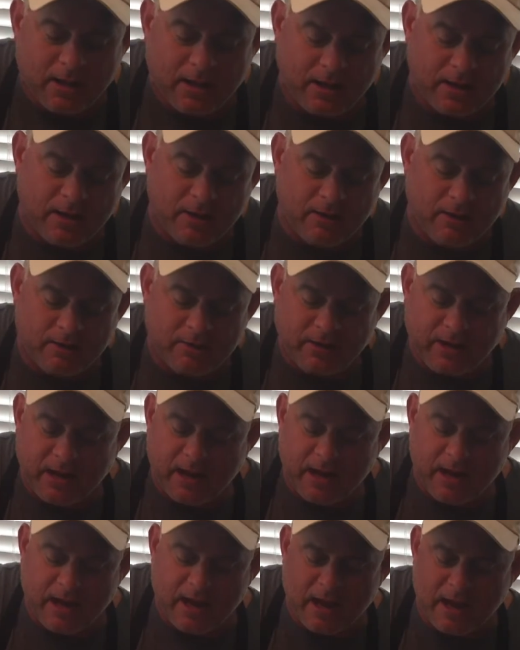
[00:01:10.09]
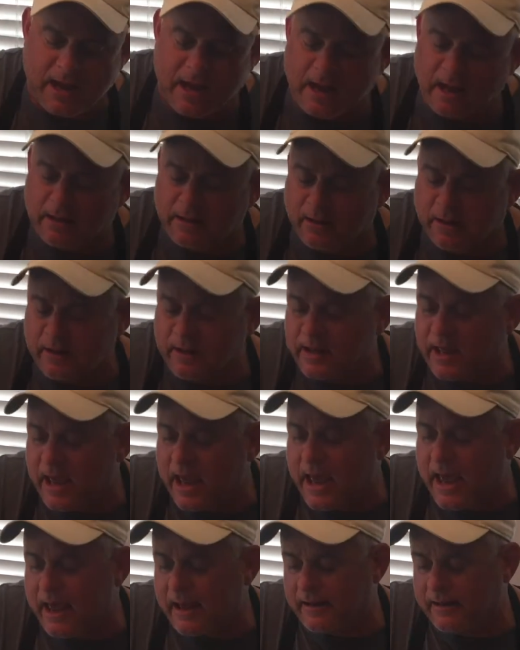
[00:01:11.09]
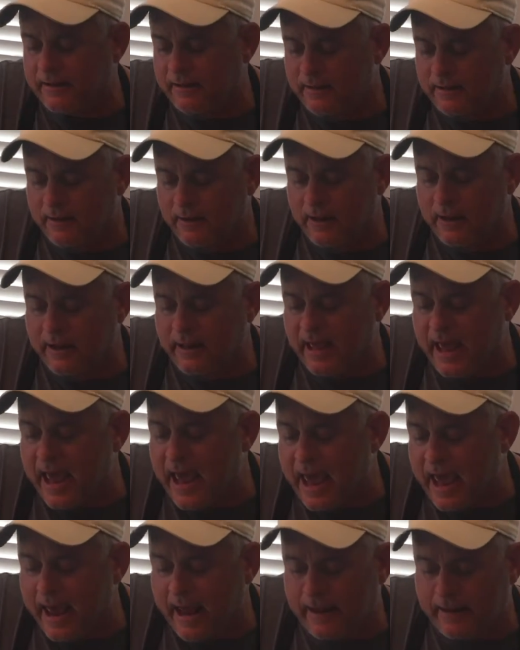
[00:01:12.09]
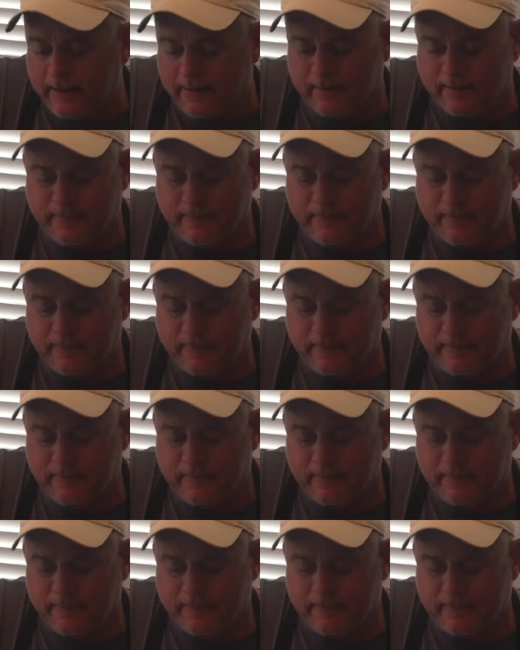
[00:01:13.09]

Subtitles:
Oh yeah, look at that. Look at that.